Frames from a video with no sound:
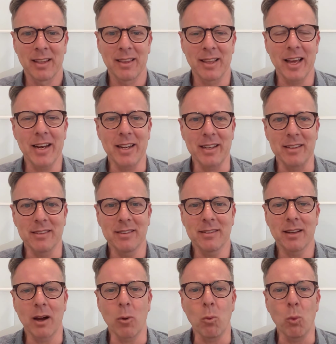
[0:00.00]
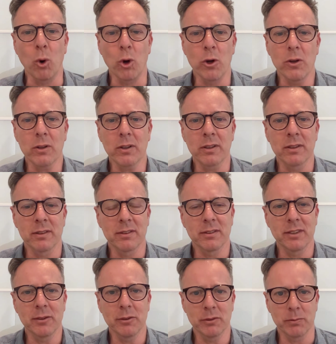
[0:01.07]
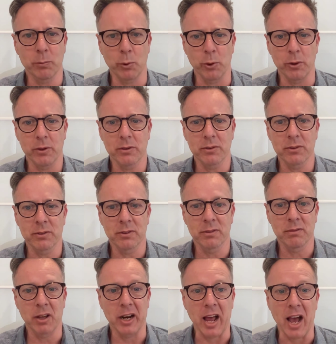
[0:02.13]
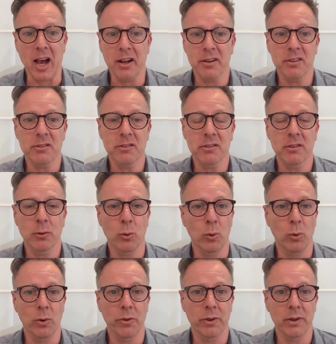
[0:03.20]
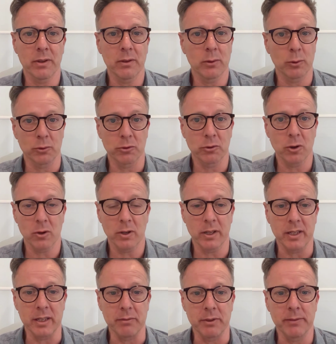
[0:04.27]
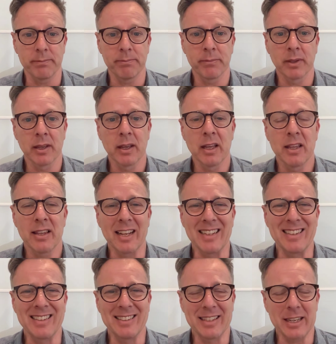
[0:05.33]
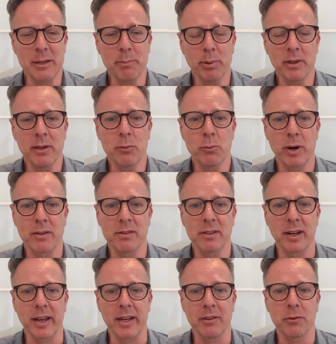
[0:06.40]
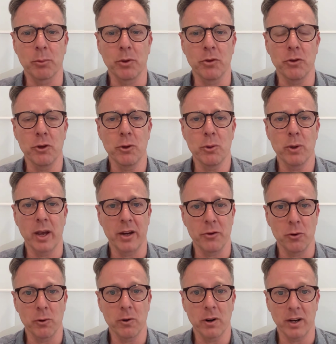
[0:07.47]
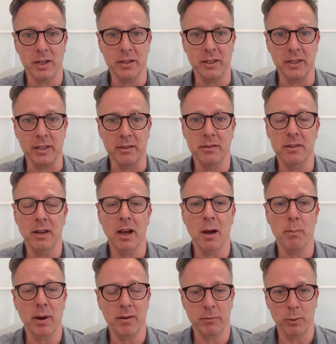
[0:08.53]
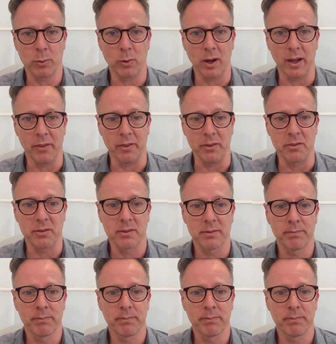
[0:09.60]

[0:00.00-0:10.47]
That is a work, series of works, an artist, author, or scholar even, that deeply resonates with you and your ideas above all others.